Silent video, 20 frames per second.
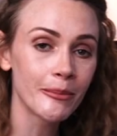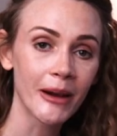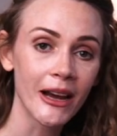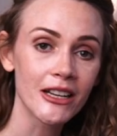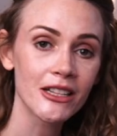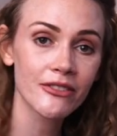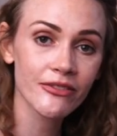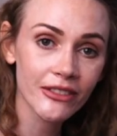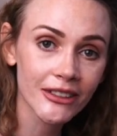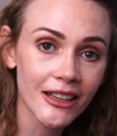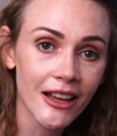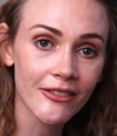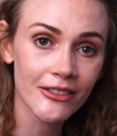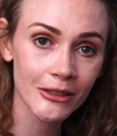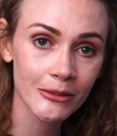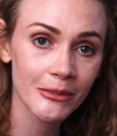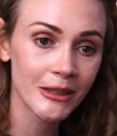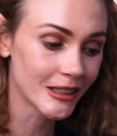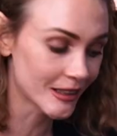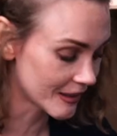much for
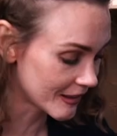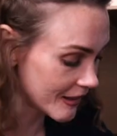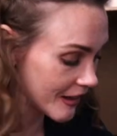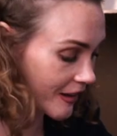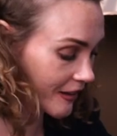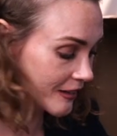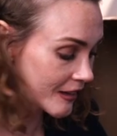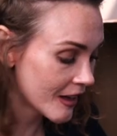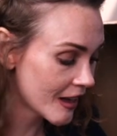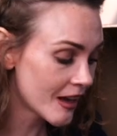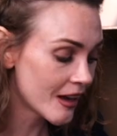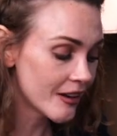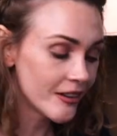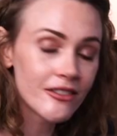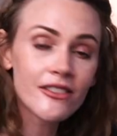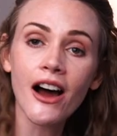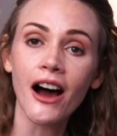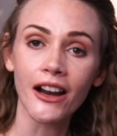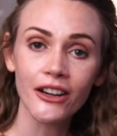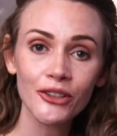loving me in a
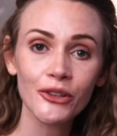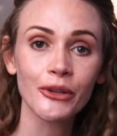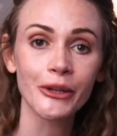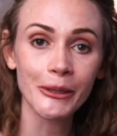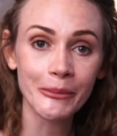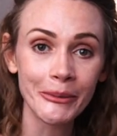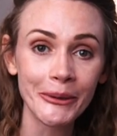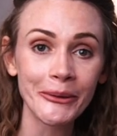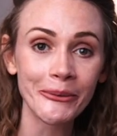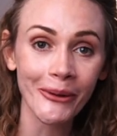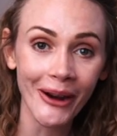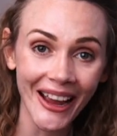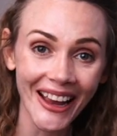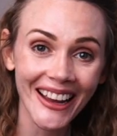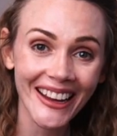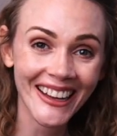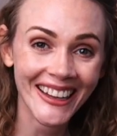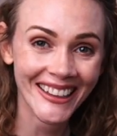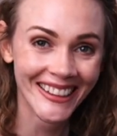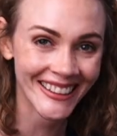not creepy
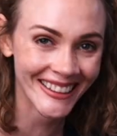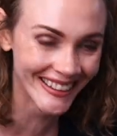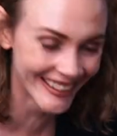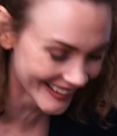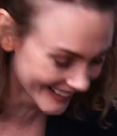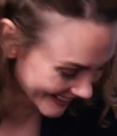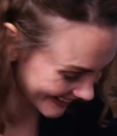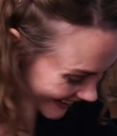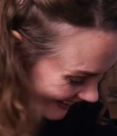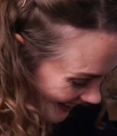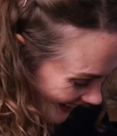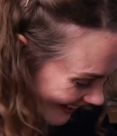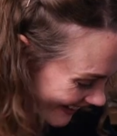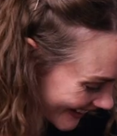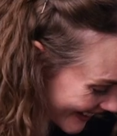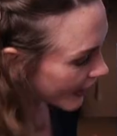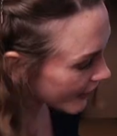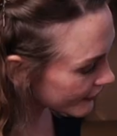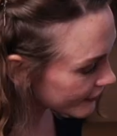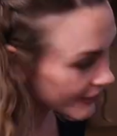way.
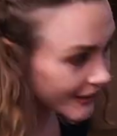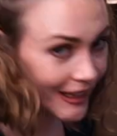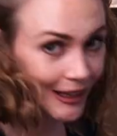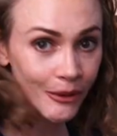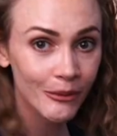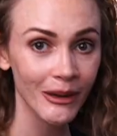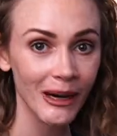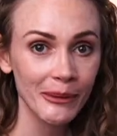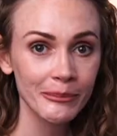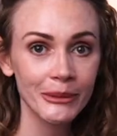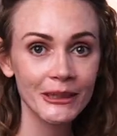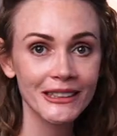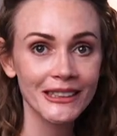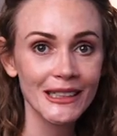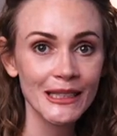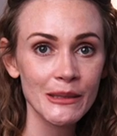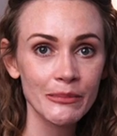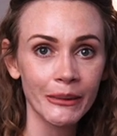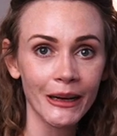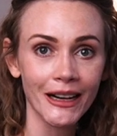I feel like when I put
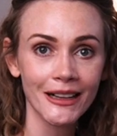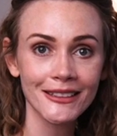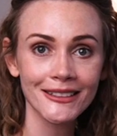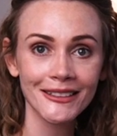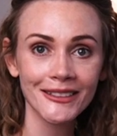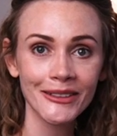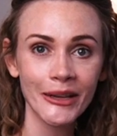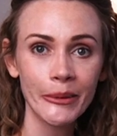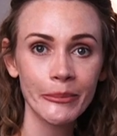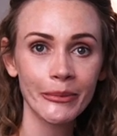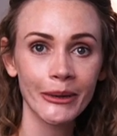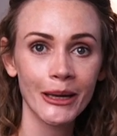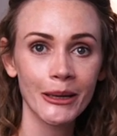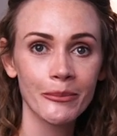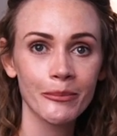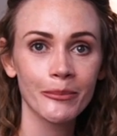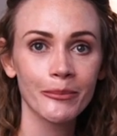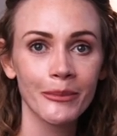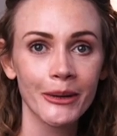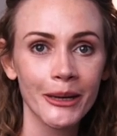these boxes up,
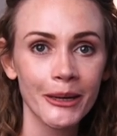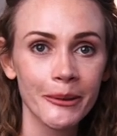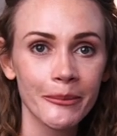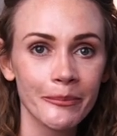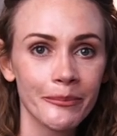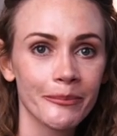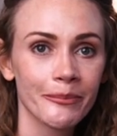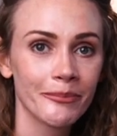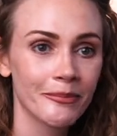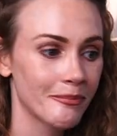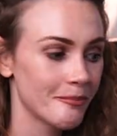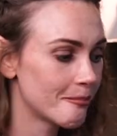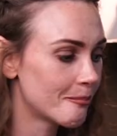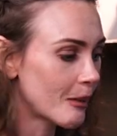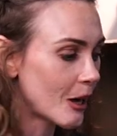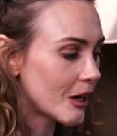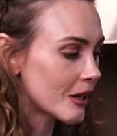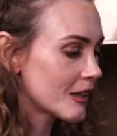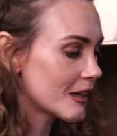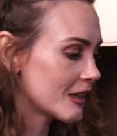I'm
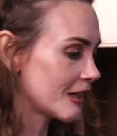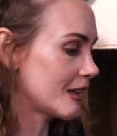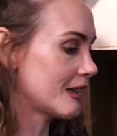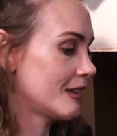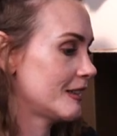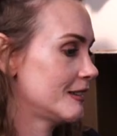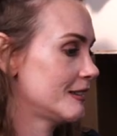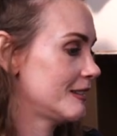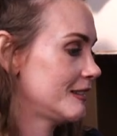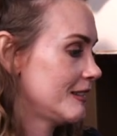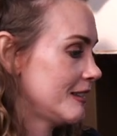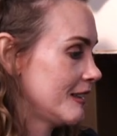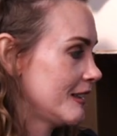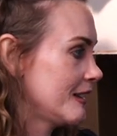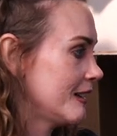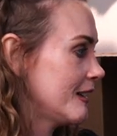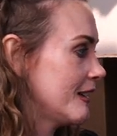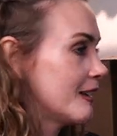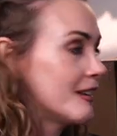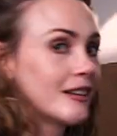marketing.
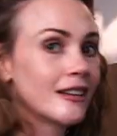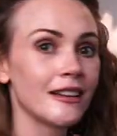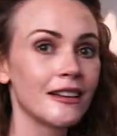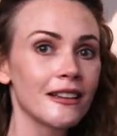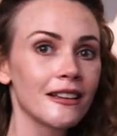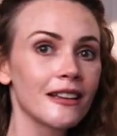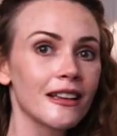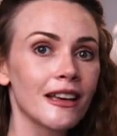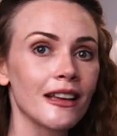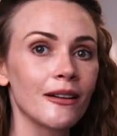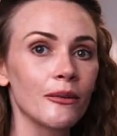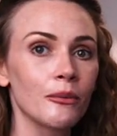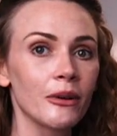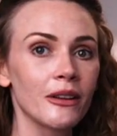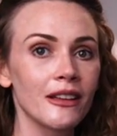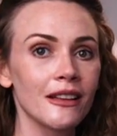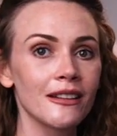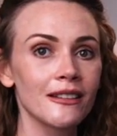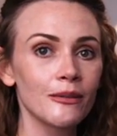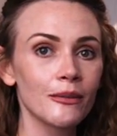
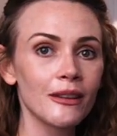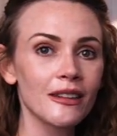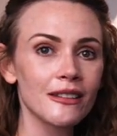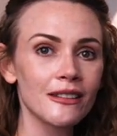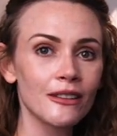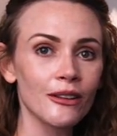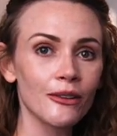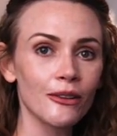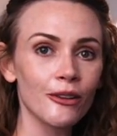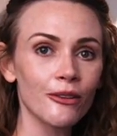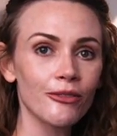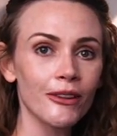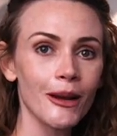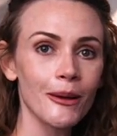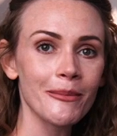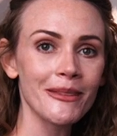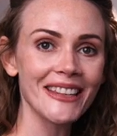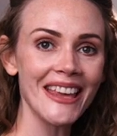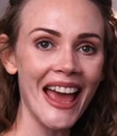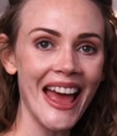Is this still in the
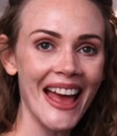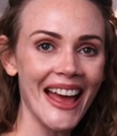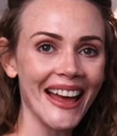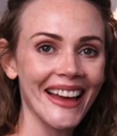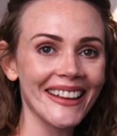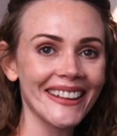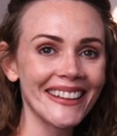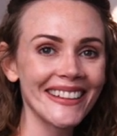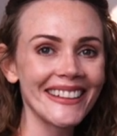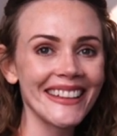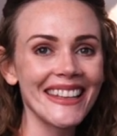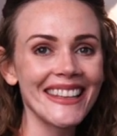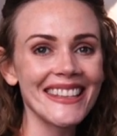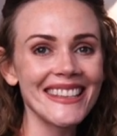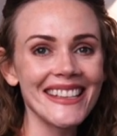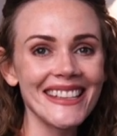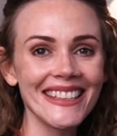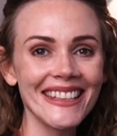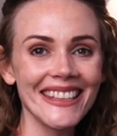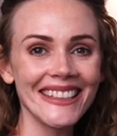frame? Yeah. Oh, that's
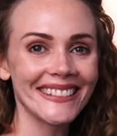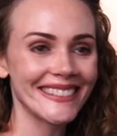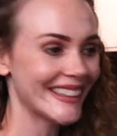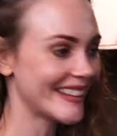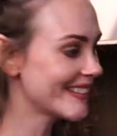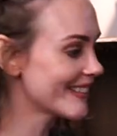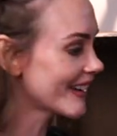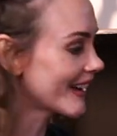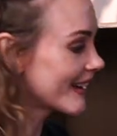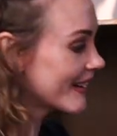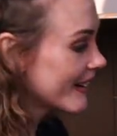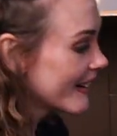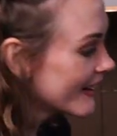so cute. Okay.